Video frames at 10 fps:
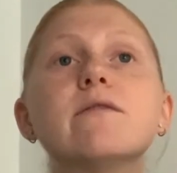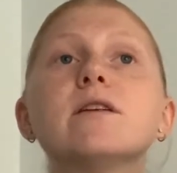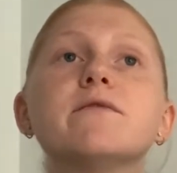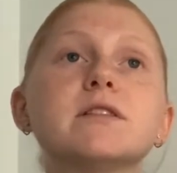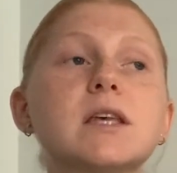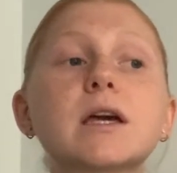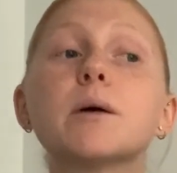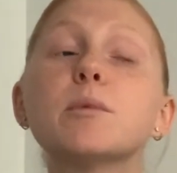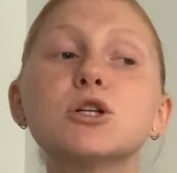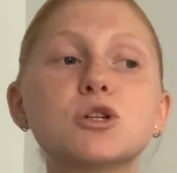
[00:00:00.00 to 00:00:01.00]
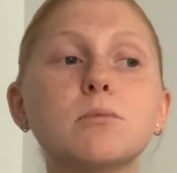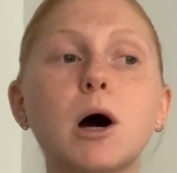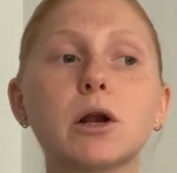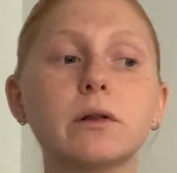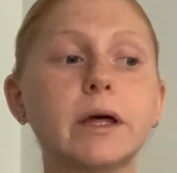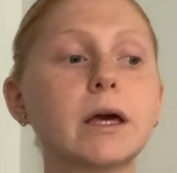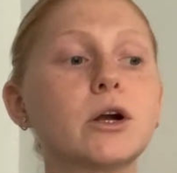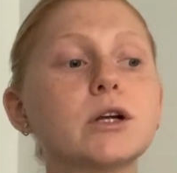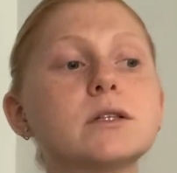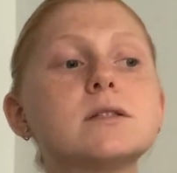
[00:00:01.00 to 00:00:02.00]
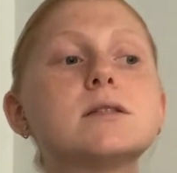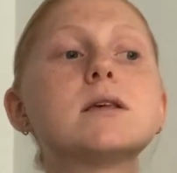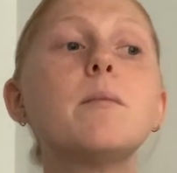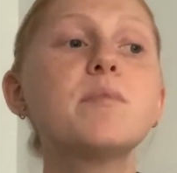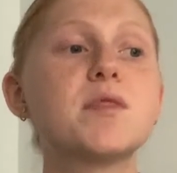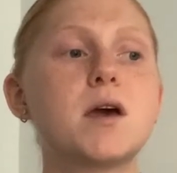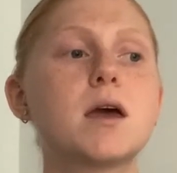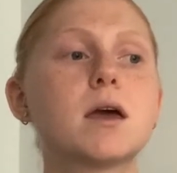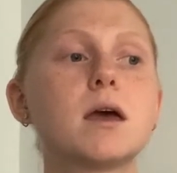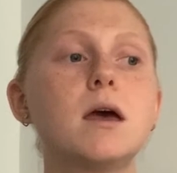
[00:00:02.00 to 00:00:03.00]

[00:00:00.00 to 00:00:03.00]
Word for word: even if it's like commercial modeling or something.